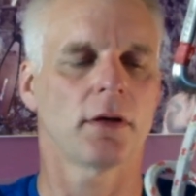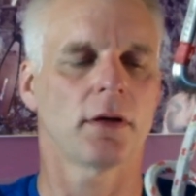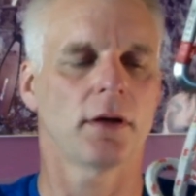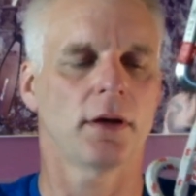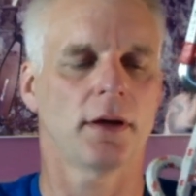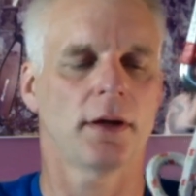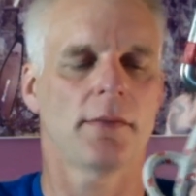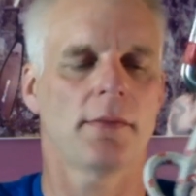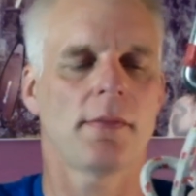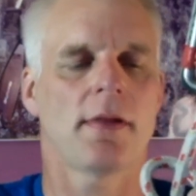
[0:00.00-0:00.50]

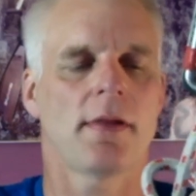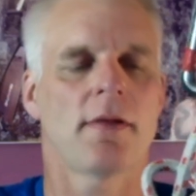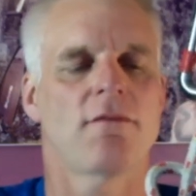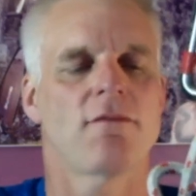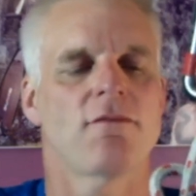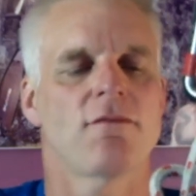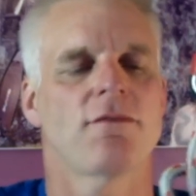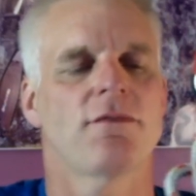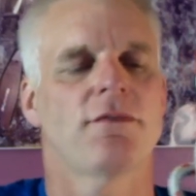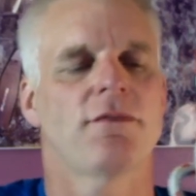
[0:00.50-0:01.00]
I'm
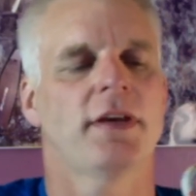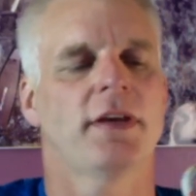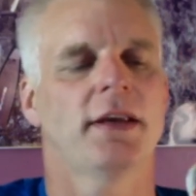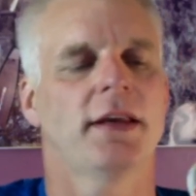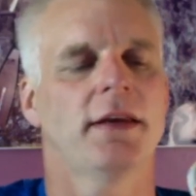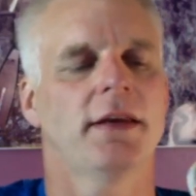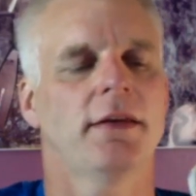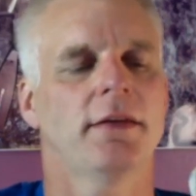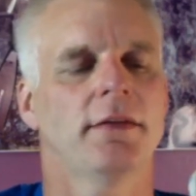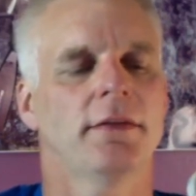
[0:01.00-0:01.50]

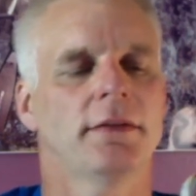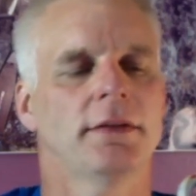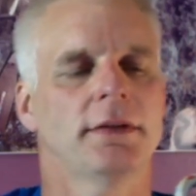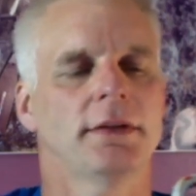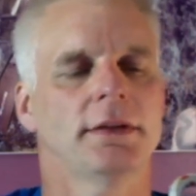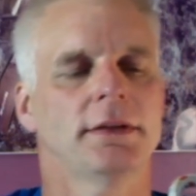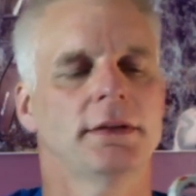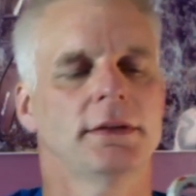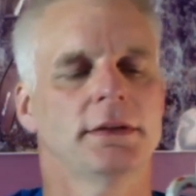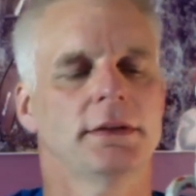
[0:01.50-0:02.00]
fiddling,
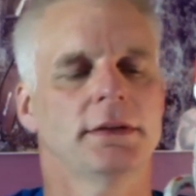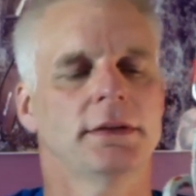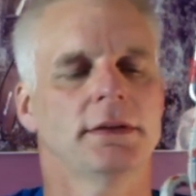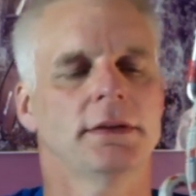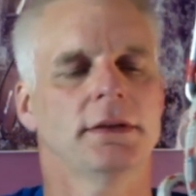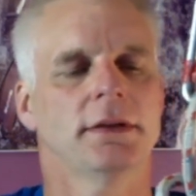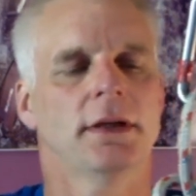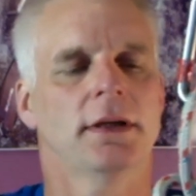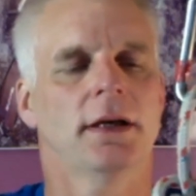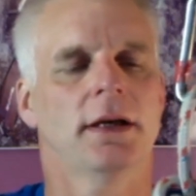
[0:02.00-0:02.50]

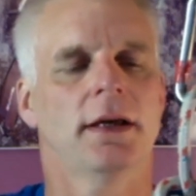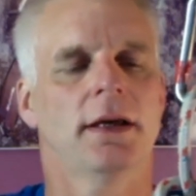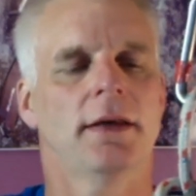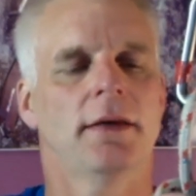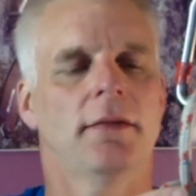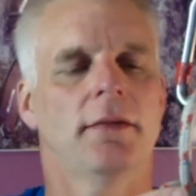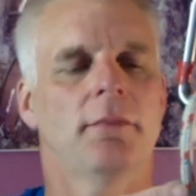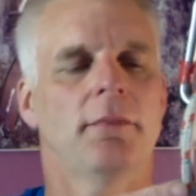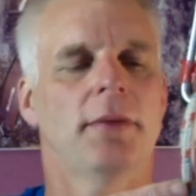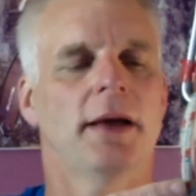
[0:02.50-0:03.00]

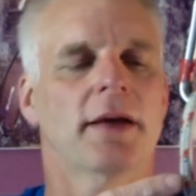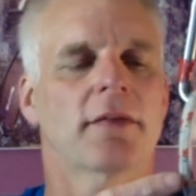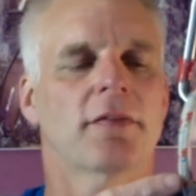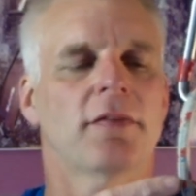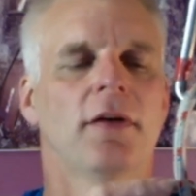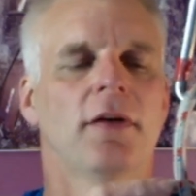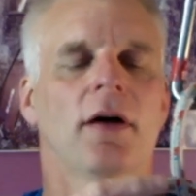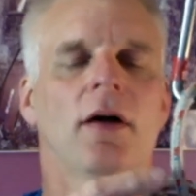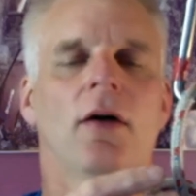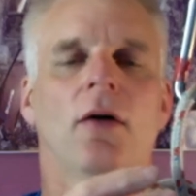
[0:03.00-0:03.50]
and back
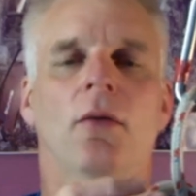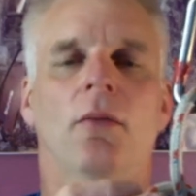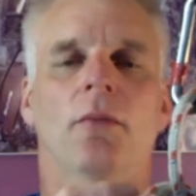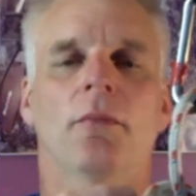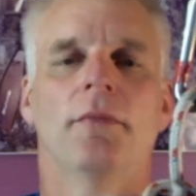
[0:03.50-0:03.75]
through the hole.